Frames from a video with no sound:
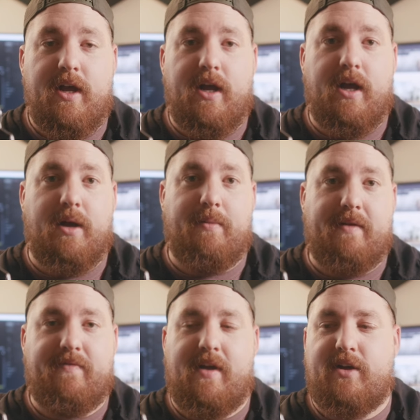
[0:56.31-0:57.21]

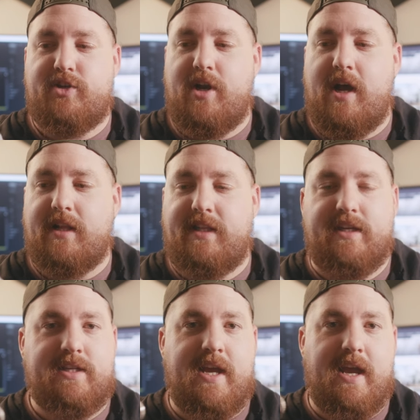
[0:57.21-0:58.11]
I've not shot
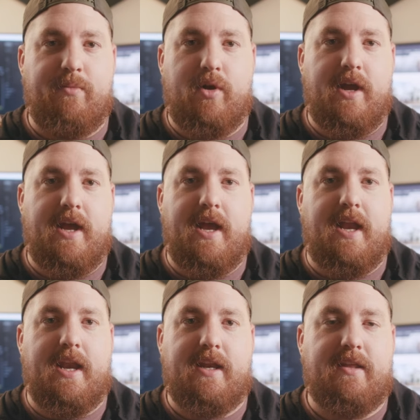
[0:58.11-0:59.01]
this camera at
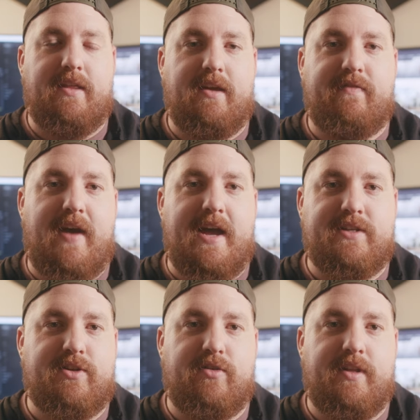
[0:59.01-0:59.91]
anything
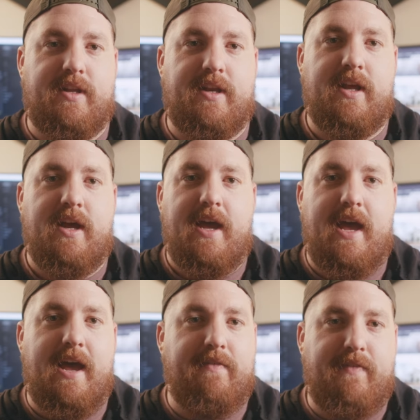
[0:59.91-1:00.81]
faster than
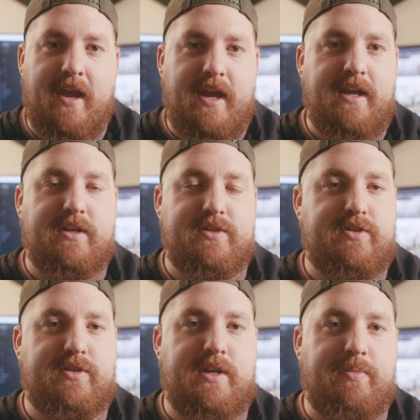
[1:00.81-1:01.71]
F8, because
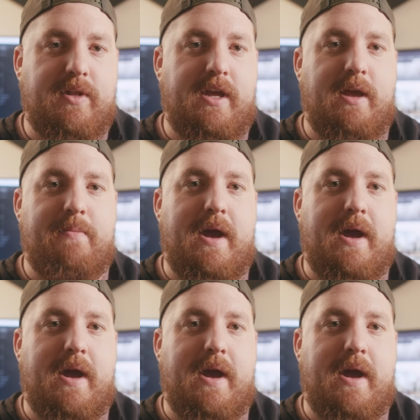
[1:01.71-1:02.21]
typically I'm